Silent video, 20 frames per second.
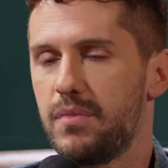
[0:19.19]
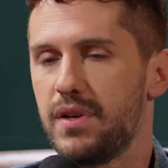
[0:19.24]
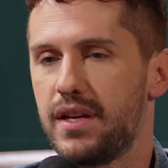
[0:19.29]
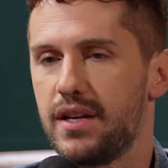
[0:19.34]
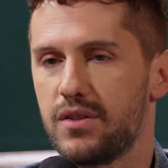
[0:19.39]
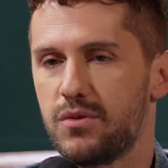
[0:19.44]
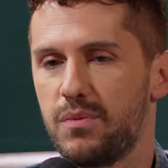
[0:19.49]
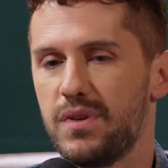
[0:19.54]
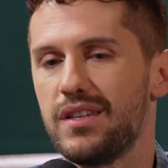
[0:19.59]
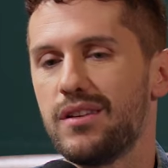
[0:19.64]

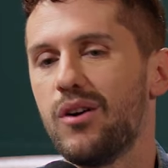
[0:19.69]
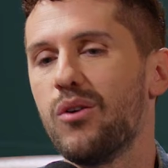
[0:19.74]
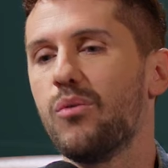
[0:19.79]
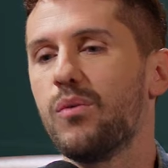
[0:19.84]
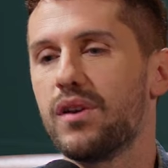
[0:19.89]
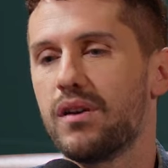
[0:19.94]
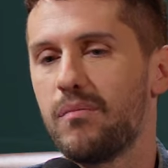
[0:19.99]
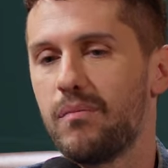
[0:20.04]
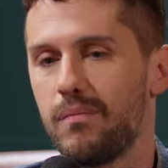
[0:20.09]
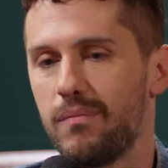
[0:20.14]
because we don't
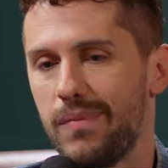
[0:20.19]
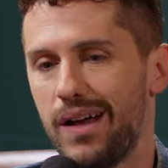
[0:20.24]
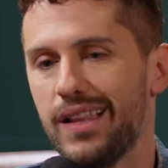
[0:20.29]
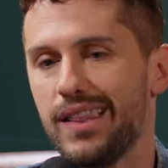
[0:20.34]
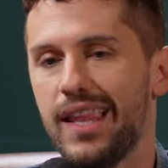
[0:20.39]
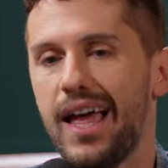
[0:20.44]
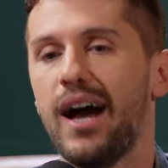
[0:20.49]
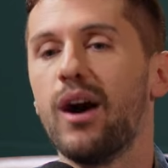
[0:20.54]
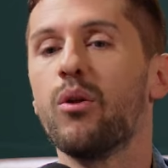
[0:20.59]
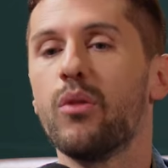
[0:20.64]
want to
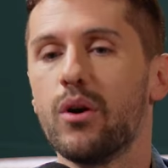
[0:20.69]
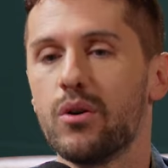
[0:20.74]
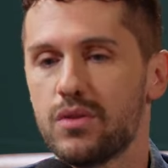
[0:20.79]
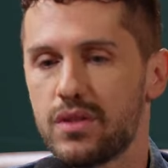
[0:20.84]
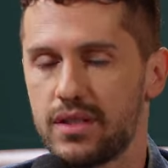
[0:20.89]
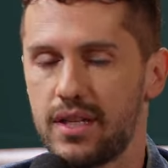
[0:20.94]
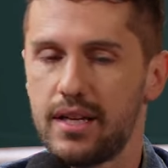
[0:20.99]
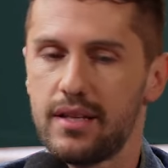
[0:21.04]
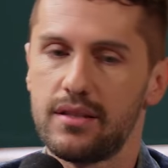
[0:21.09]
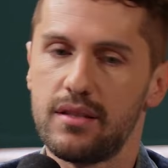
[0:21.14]
allow
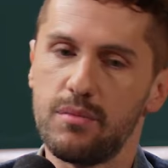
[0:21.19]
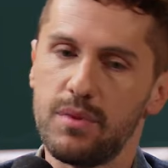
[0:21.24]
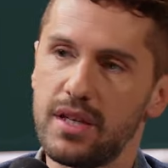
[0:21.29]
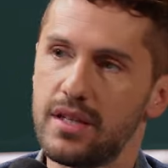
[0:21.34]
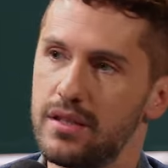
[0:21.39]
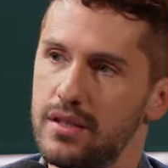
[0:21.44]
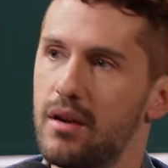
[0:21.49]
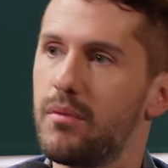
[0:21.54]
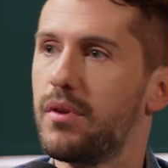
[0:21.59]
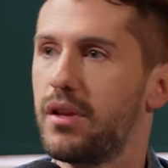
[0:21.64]
those things to be a
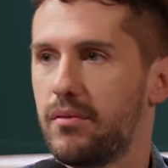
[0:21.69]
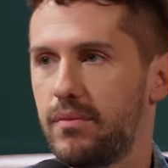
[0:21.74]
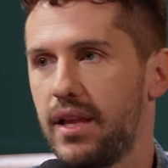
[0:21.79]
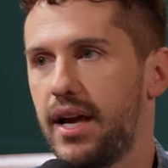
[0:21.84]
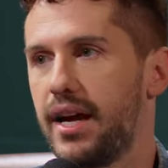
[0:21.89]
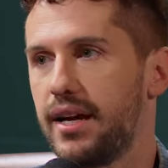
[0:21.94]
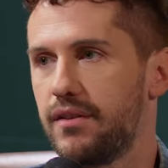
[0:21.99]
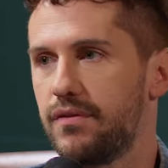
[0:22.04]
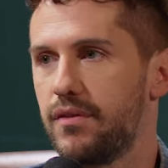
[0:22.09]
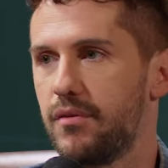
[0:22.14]
stumbling
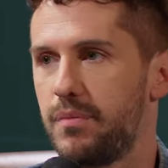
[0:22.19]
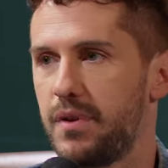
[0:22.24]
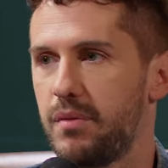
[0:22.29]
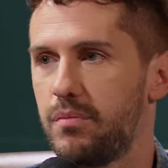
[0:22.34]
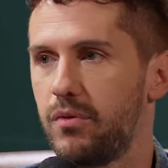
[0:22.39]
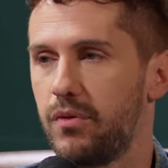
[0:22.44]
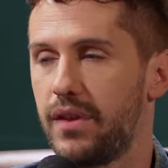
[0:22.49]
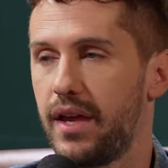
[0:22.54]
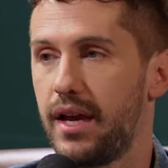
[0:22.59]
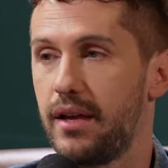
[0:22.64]
block for
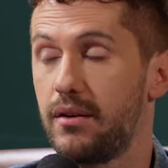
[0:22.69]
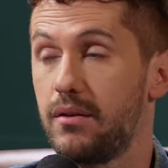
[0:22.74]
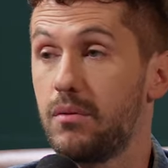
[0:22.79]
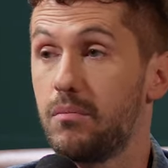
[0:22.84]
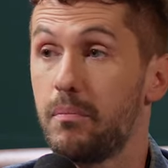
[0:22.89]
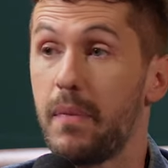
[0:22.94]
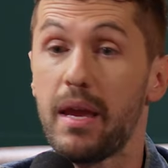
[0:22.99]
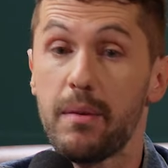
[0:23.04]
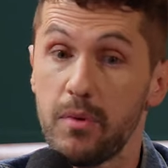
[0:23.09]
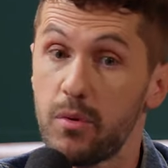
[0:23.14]
people that
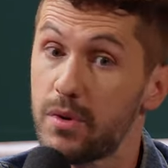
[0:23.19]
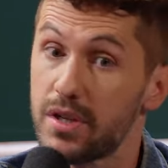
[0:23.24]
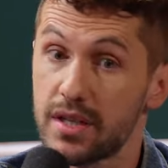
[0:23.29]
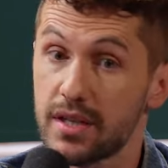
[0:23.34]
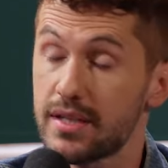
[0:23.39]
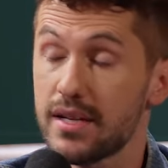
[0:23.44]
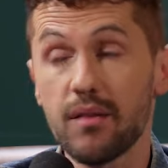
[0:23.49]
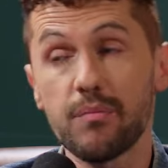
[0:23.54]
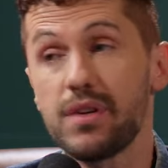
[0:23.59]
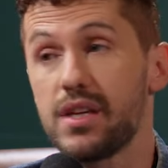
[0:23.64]
maybe we're
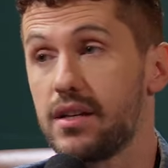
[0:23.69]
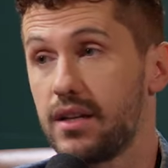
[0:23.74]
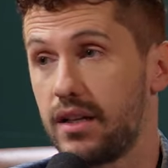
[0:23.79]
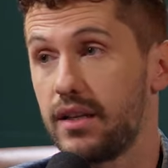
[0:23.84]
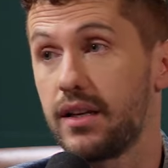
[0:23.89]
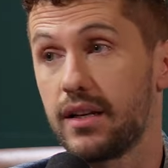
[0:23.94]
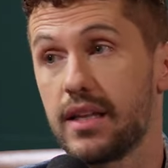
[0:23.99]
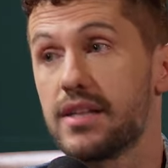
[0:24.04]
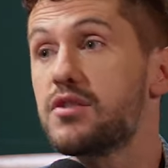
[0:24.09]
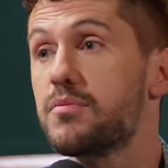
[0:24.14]
just not being
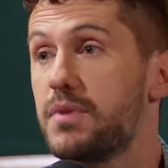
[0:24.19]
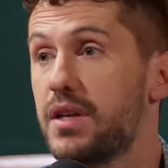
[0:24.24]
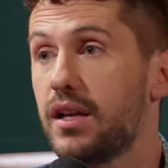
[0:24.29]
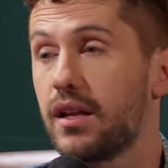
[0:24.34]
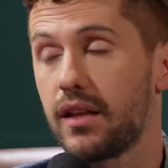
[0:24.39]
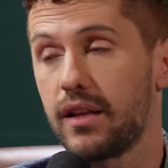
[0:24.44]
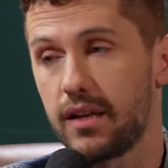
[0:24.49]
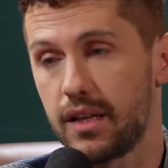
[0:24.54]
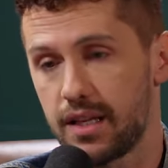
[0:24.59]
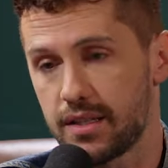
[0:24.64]
clear. Let's be
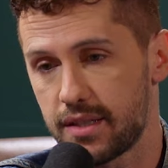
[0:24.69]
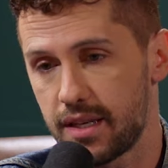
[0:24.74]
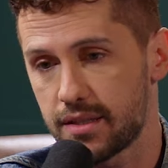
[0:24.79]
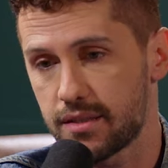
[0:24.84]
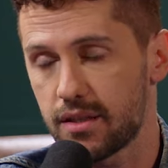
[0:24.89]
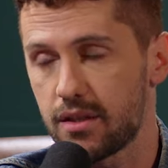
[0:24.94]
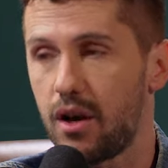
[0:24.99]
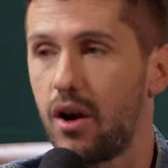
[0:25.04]
clear. Let's get to